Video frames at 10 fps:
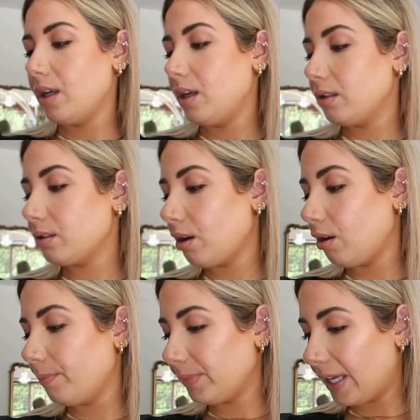so
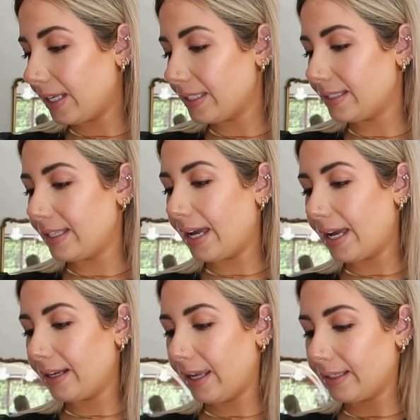that is that
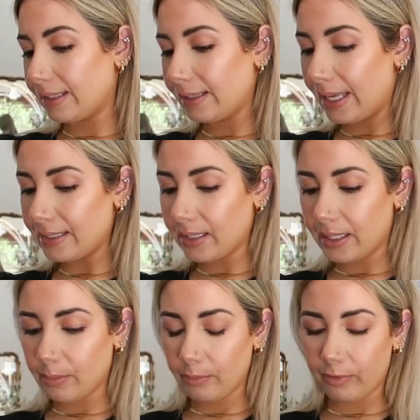and the last
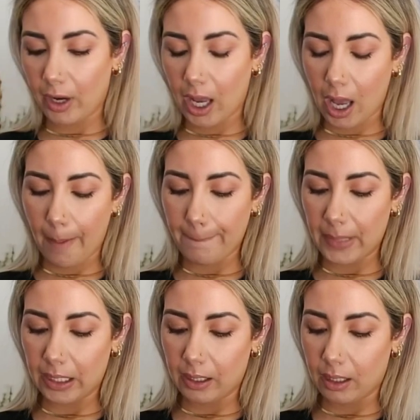item from
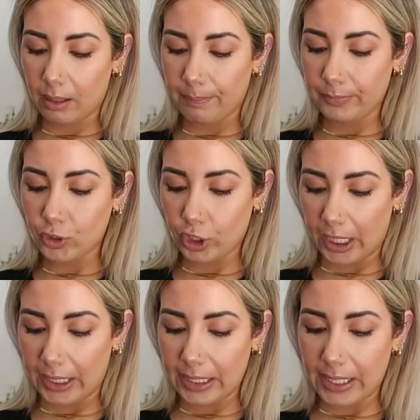um,
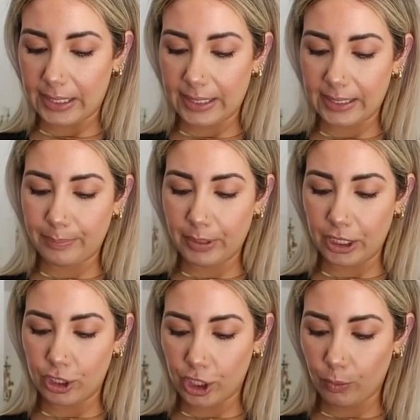is this
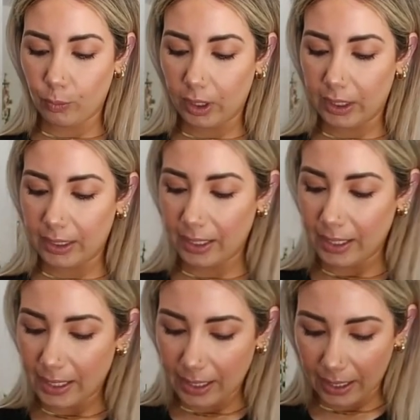peachy one
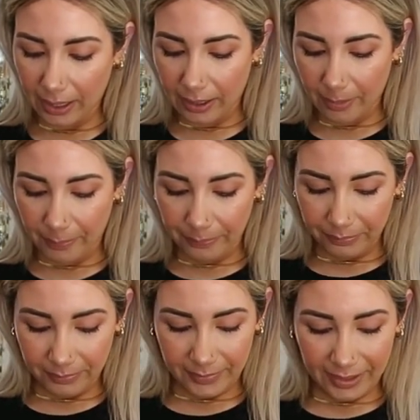um,
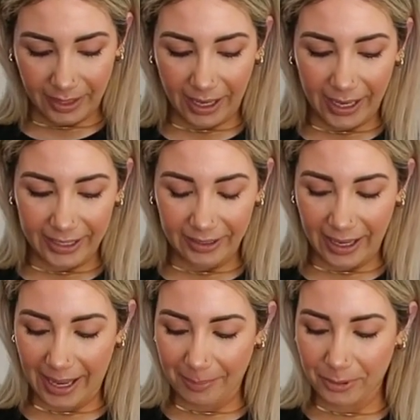I
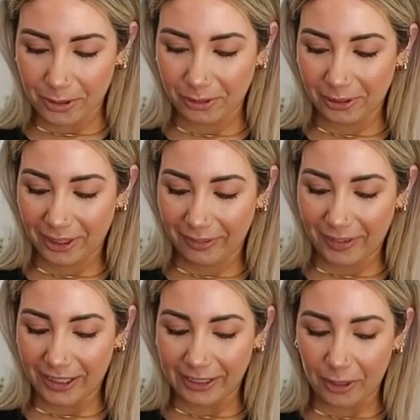absolutely fell
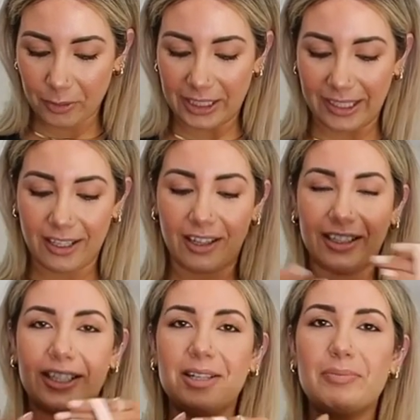in love with the
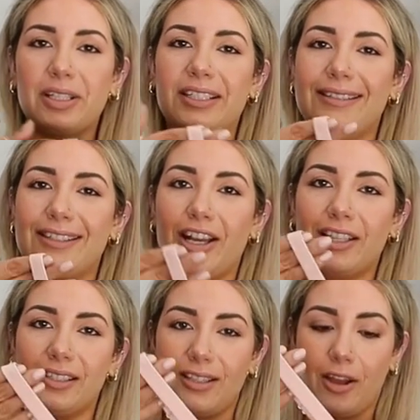color but the style is
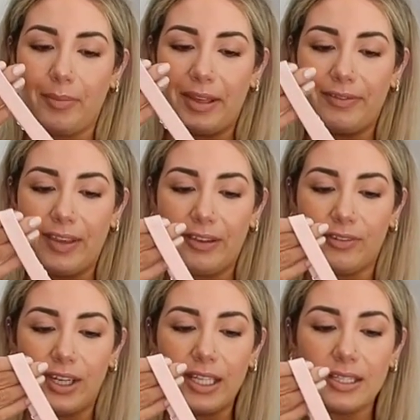not my
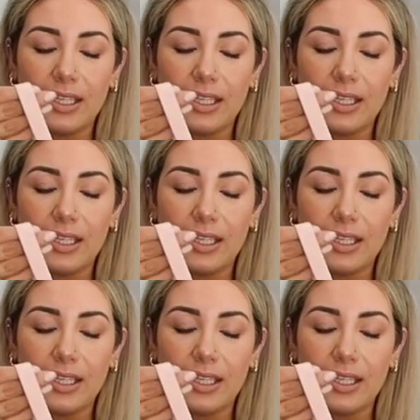favorite